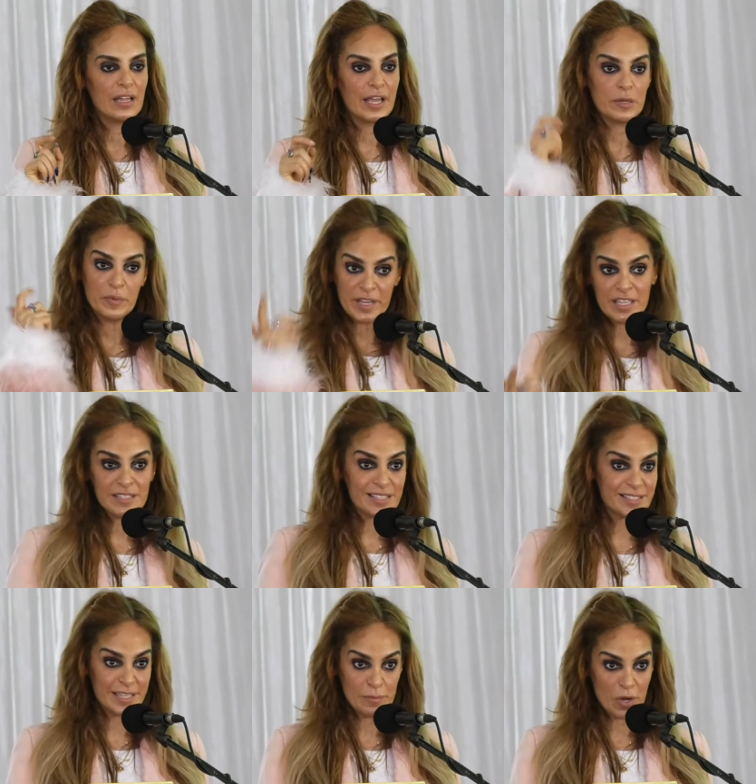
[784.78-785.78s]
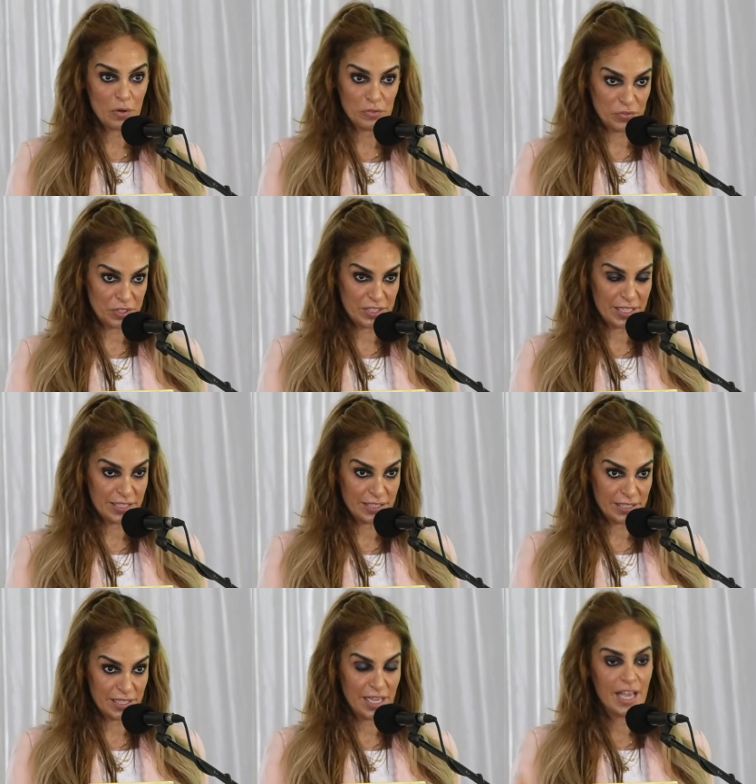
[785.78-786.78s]
like breaking the stigma of
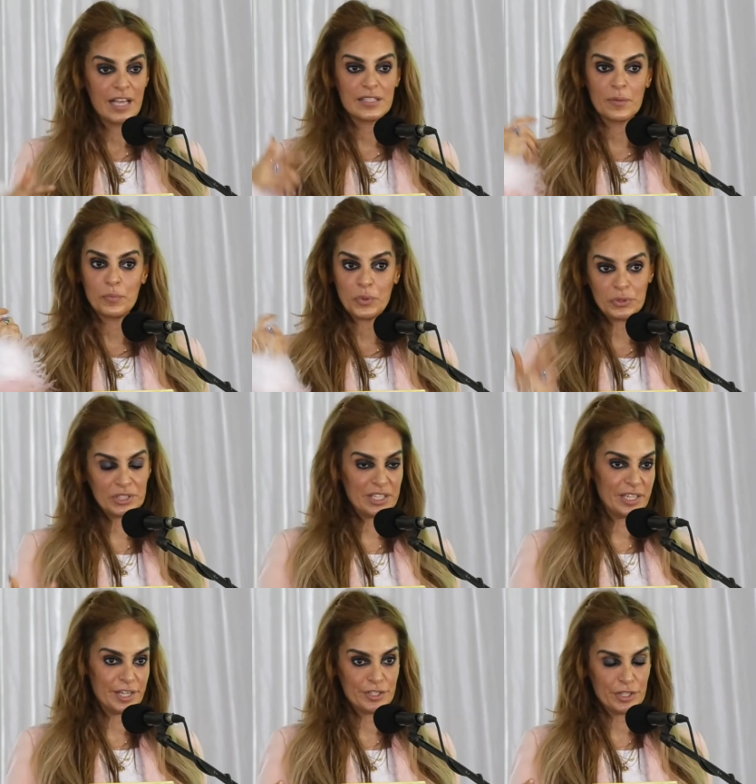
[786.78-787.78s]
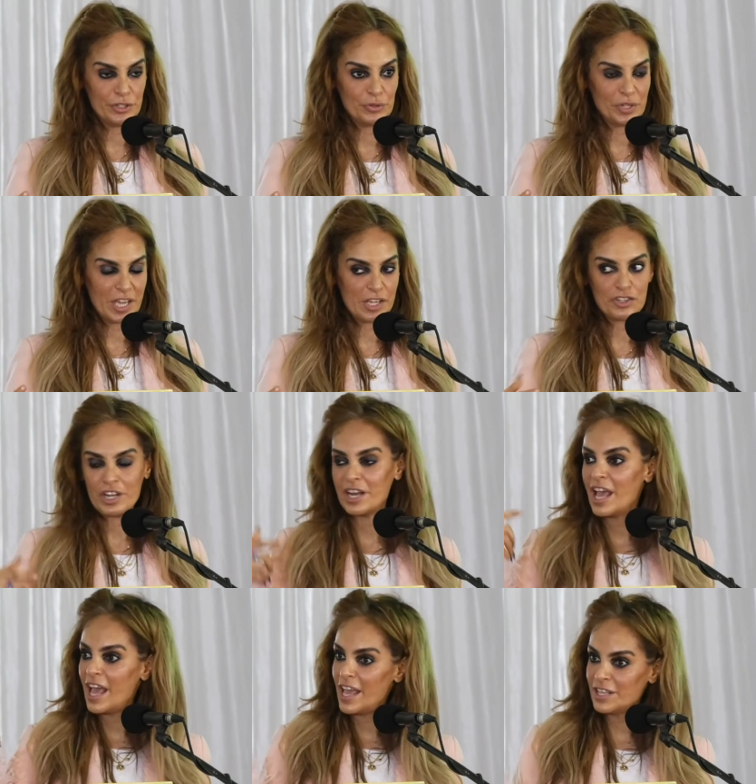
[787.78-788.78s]
fertility, supporting girls' education,
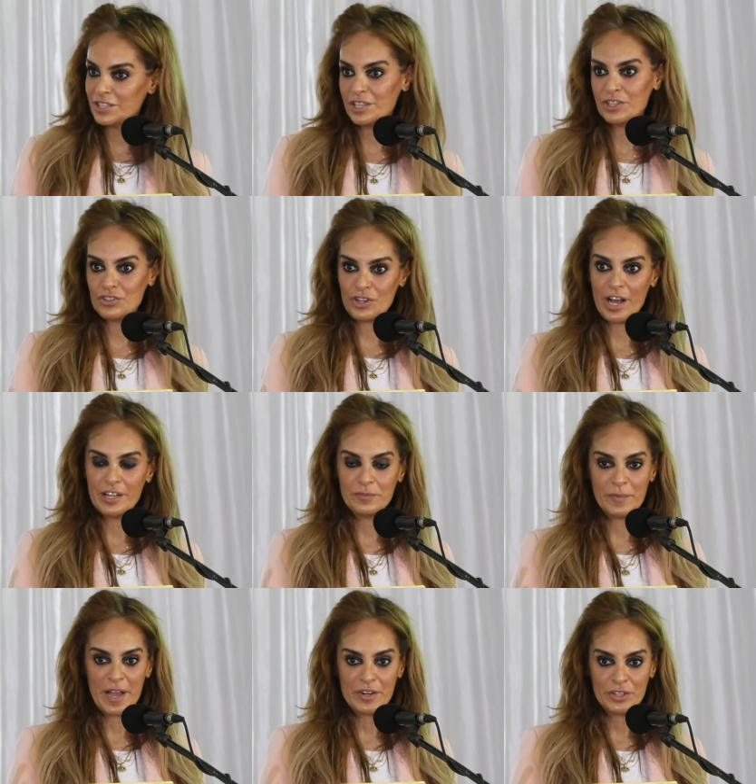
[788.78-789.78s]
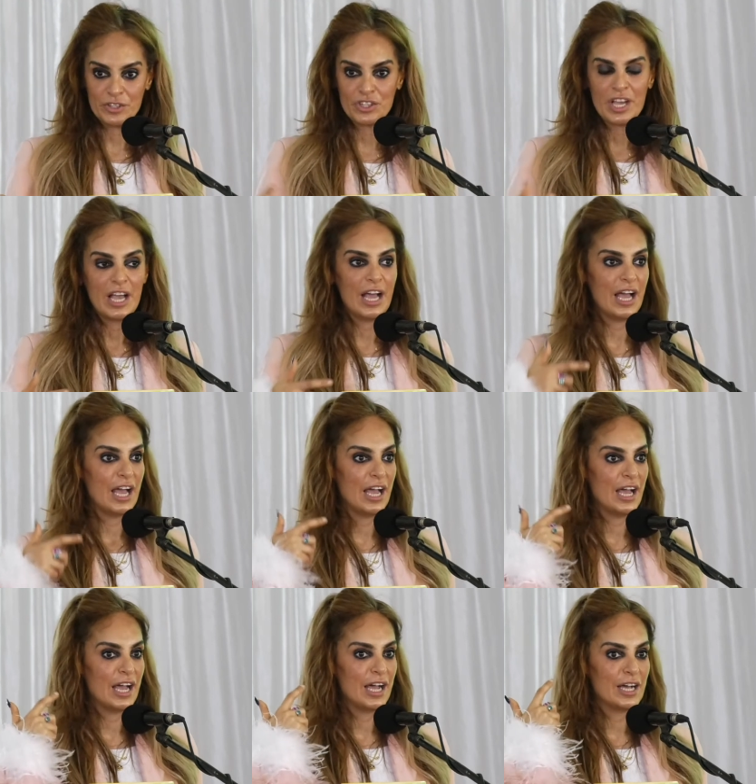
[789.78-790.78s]
ending child marriage,
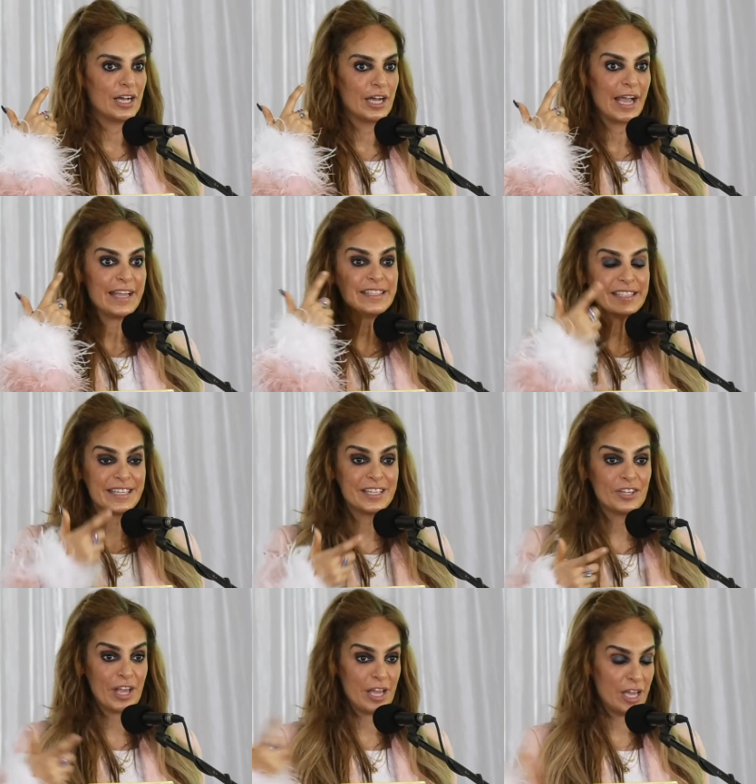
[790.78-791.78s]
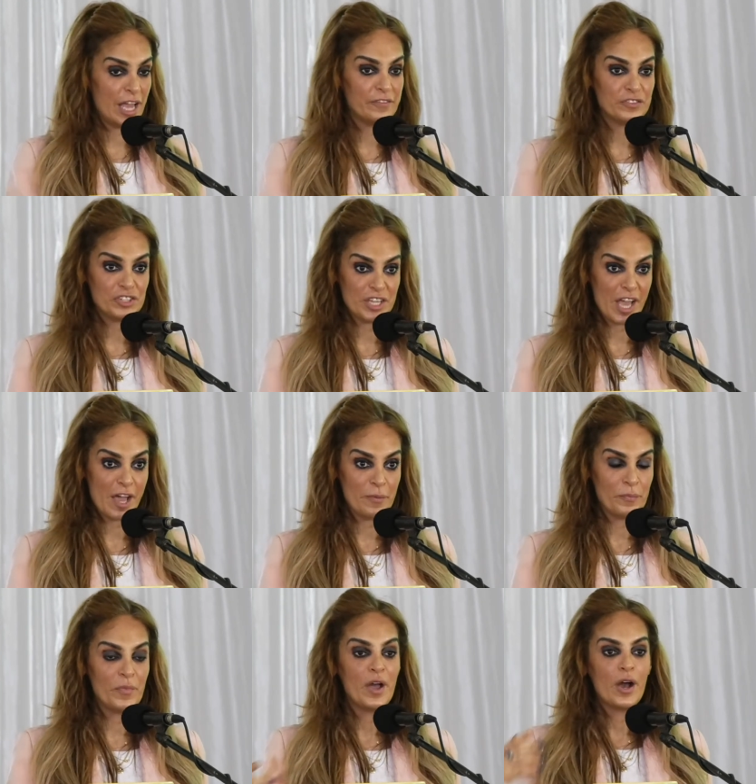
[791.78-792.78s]
ending
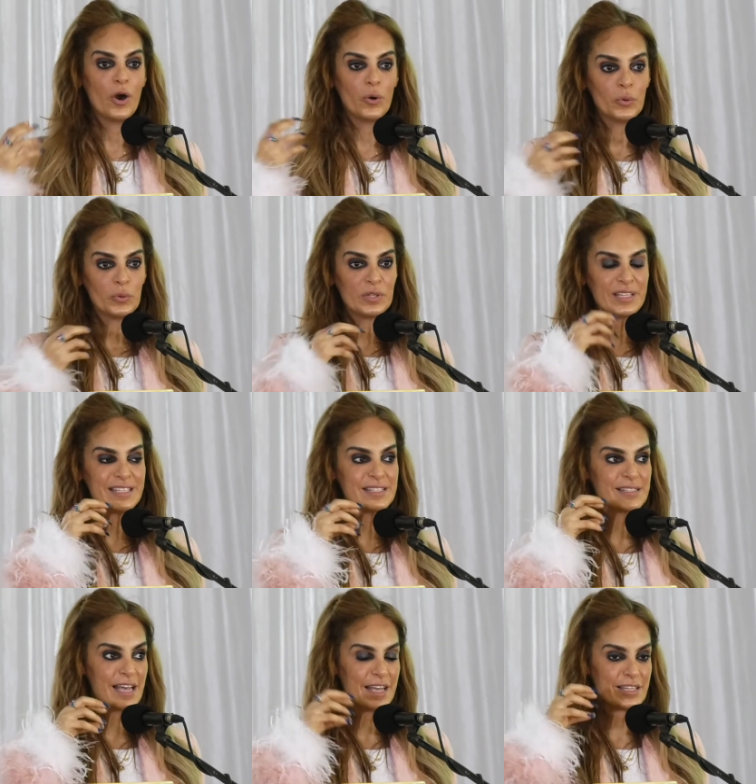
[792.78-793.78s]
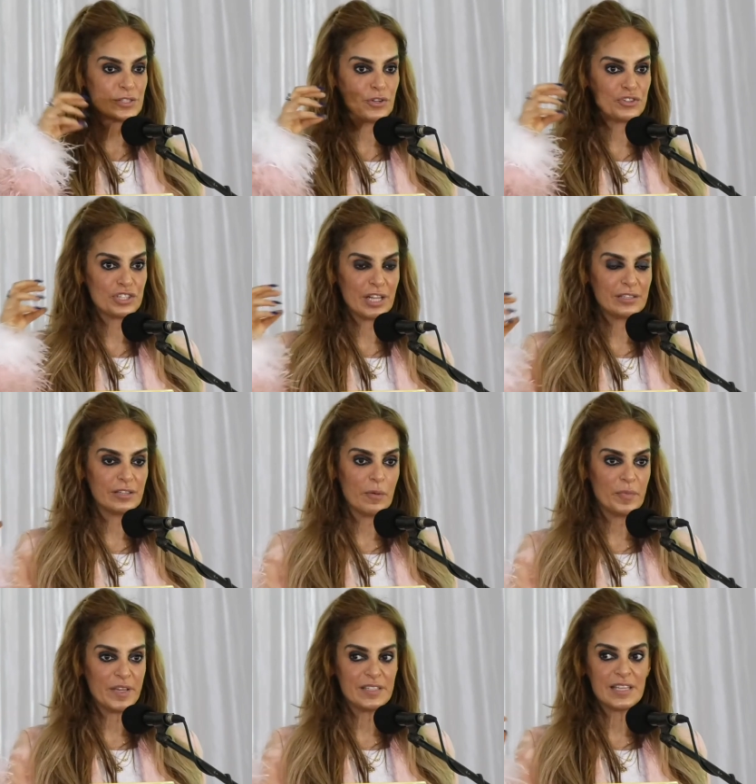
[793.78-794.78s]
FGM, all these social
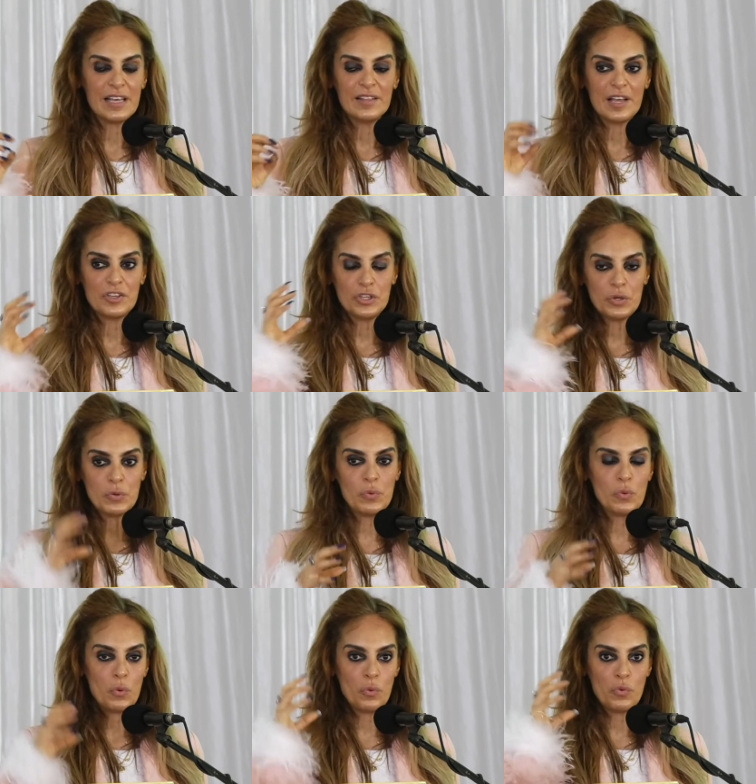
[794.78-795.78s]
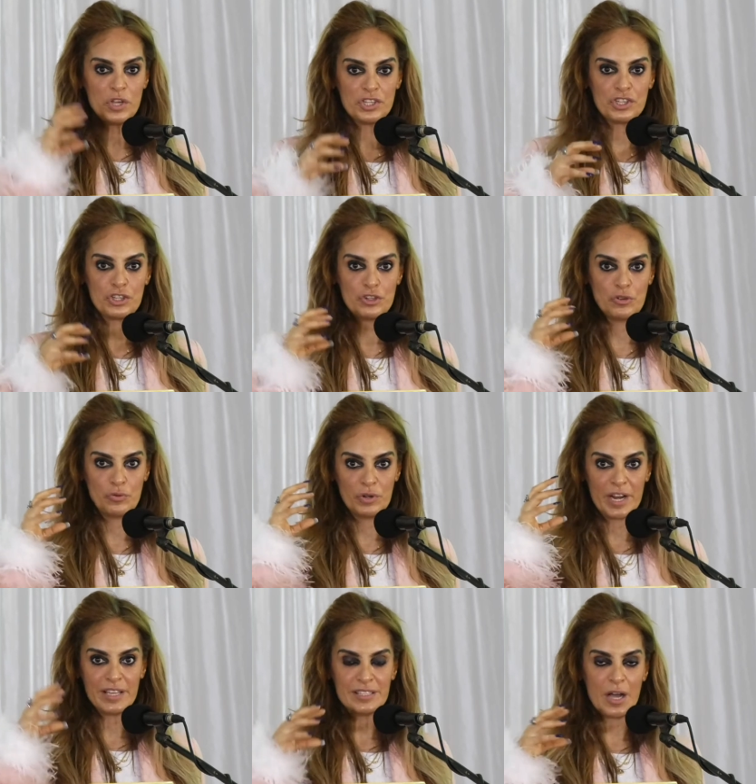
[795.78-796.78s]
topics that you wish to
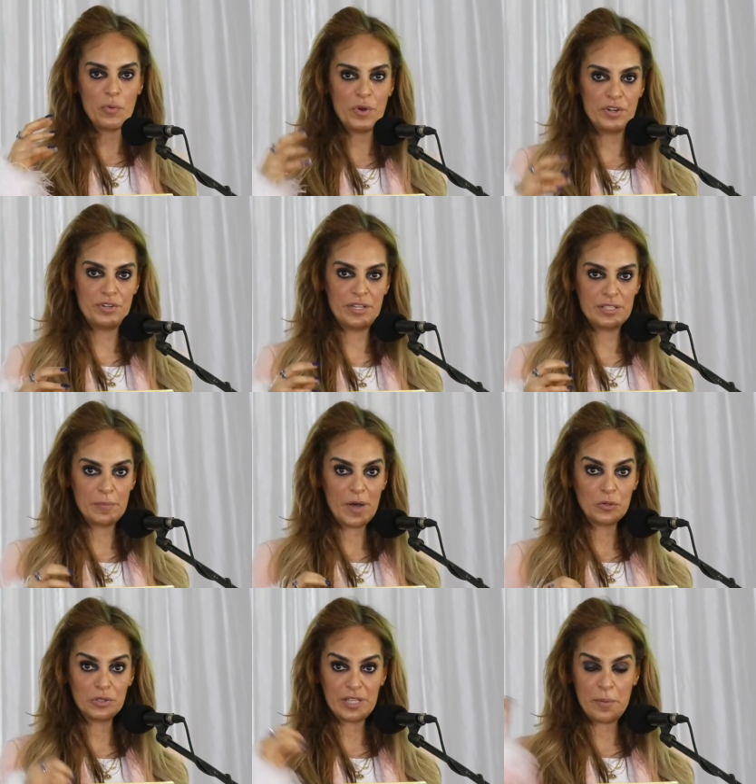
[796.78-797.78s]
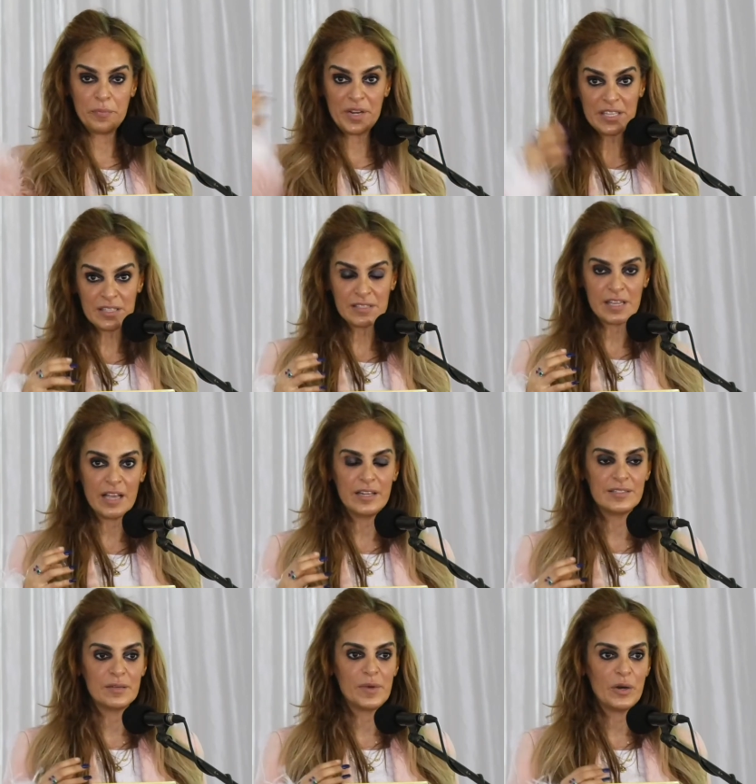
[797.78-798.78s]
raise awareness about it and break the
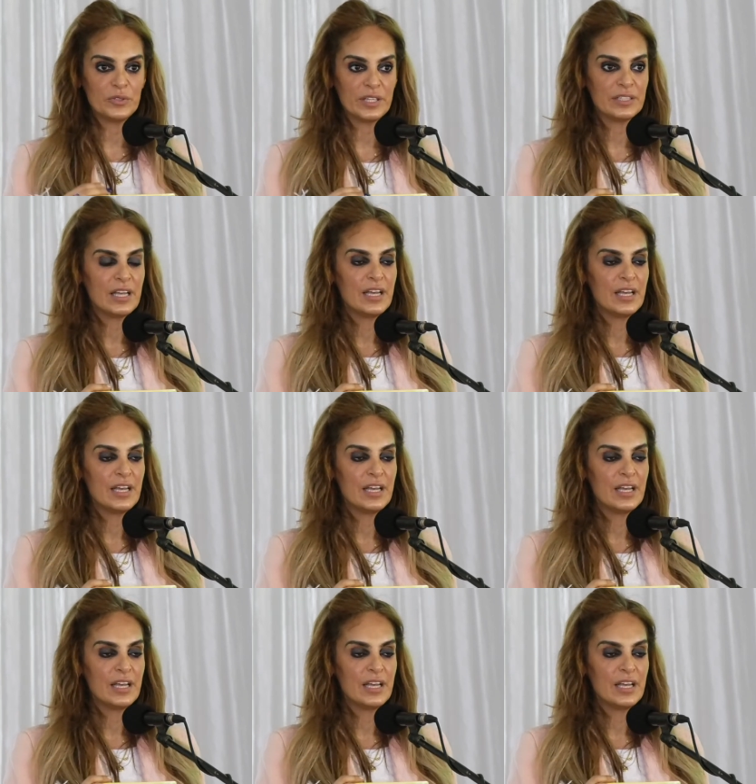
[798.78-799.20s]
silence about it.